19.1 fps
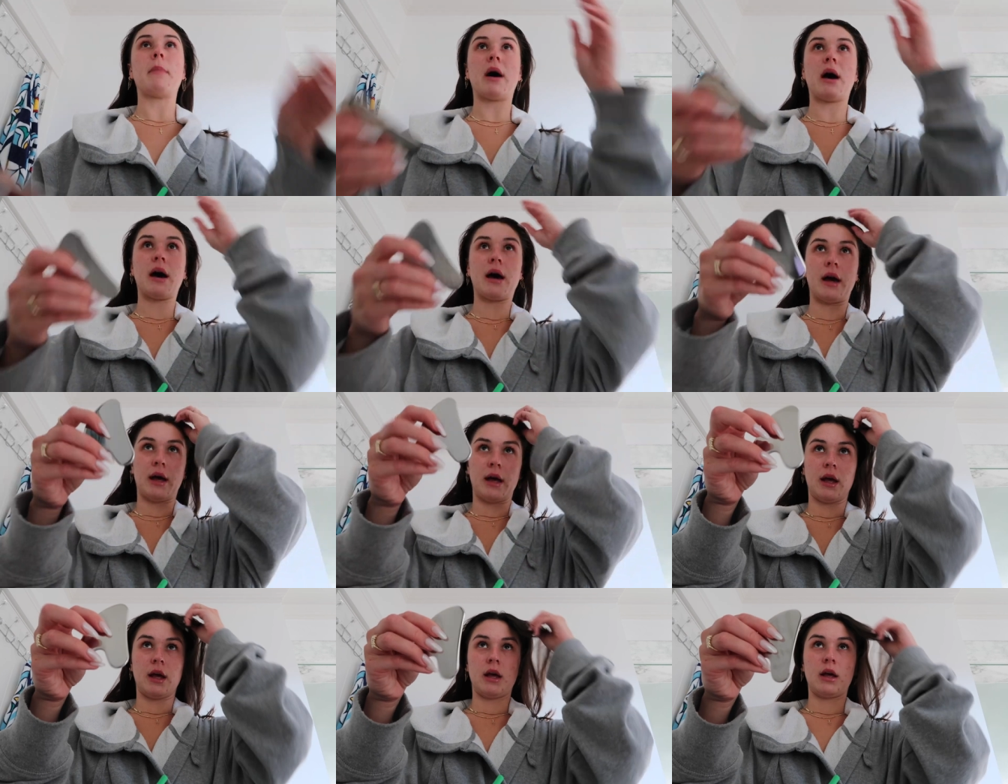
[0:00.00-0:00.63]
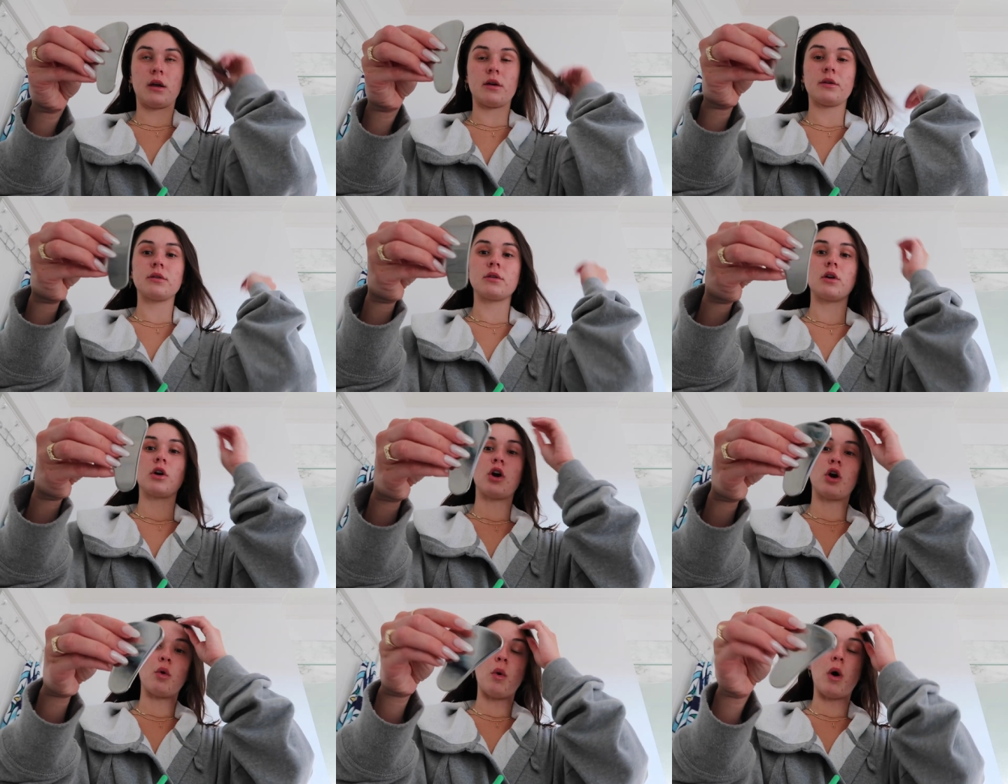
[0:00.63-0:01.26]
my
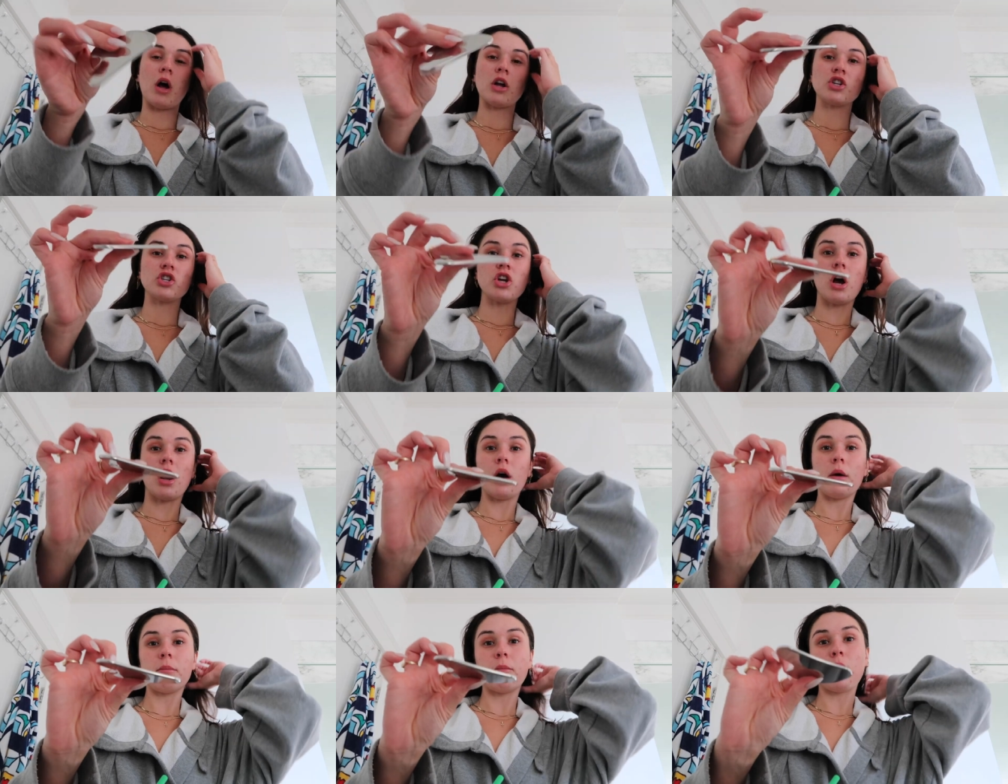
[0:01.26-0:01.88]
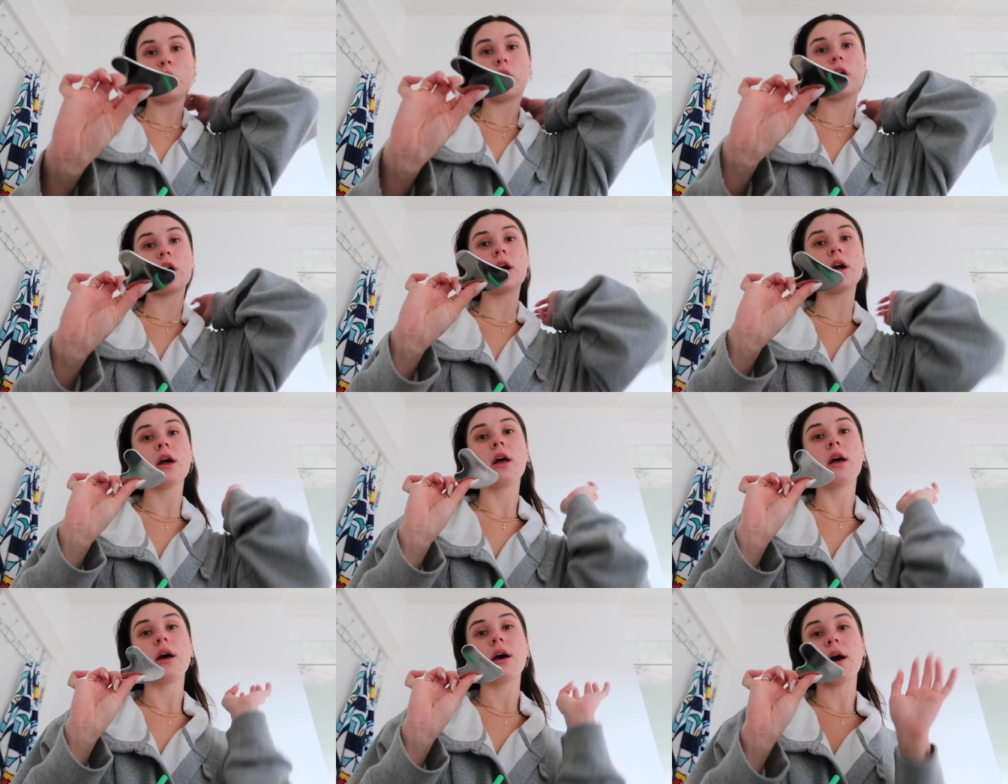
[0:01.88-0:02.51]
gua sha more.